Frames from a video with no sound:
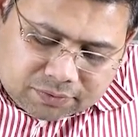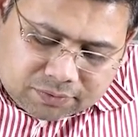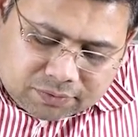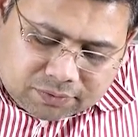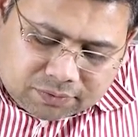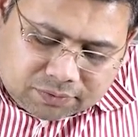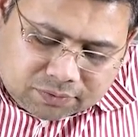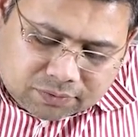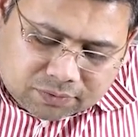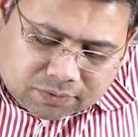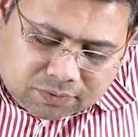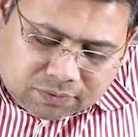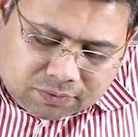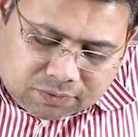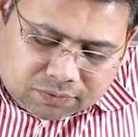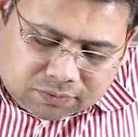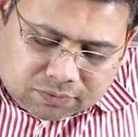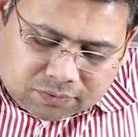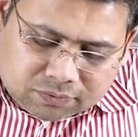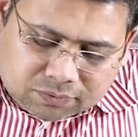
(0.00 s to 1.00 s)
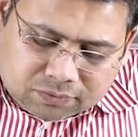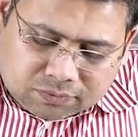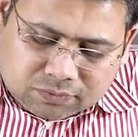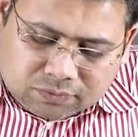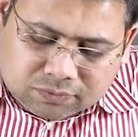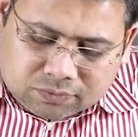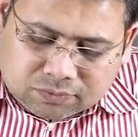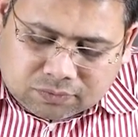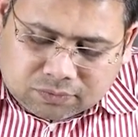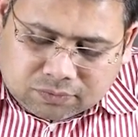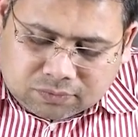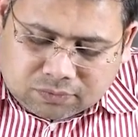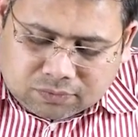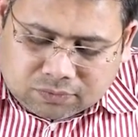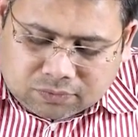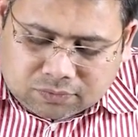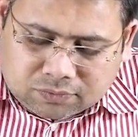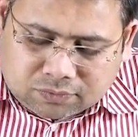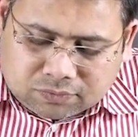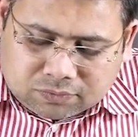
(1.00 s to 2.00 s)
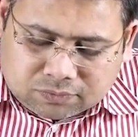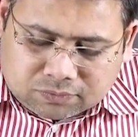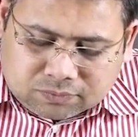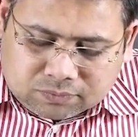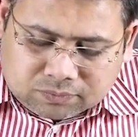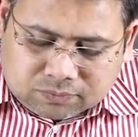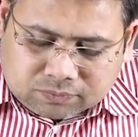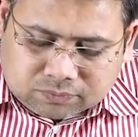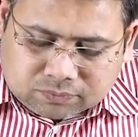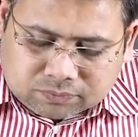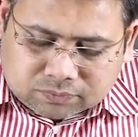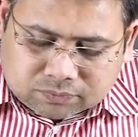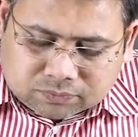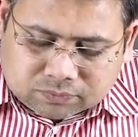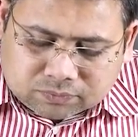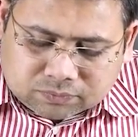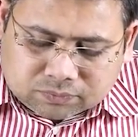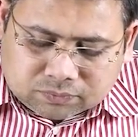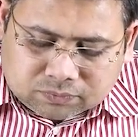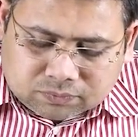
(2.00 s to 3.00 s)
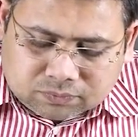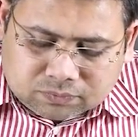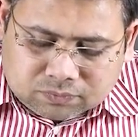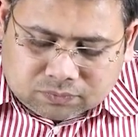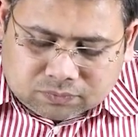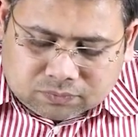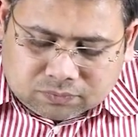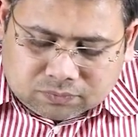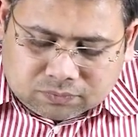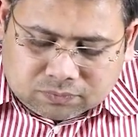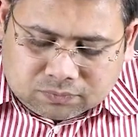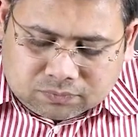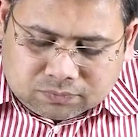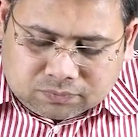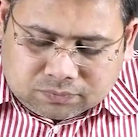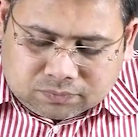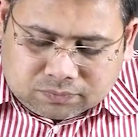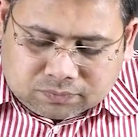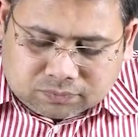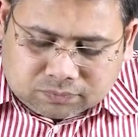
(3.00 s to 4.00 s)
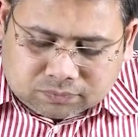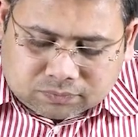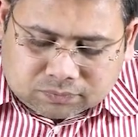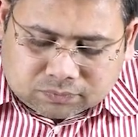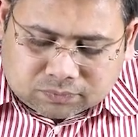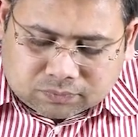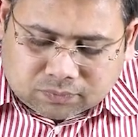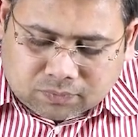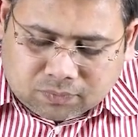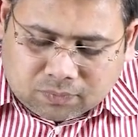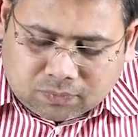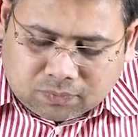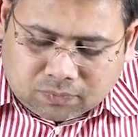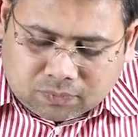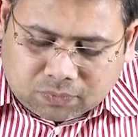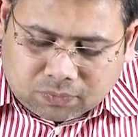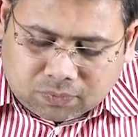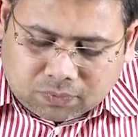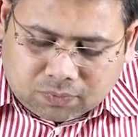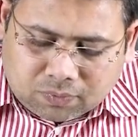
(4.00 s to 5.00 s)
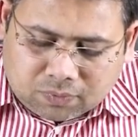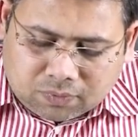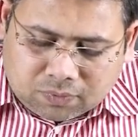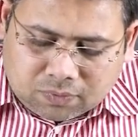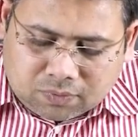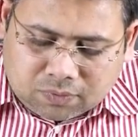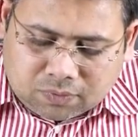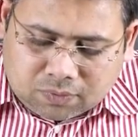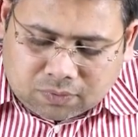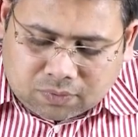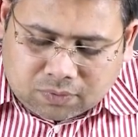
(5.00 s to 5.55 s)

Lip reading: No one is speaking in this clip.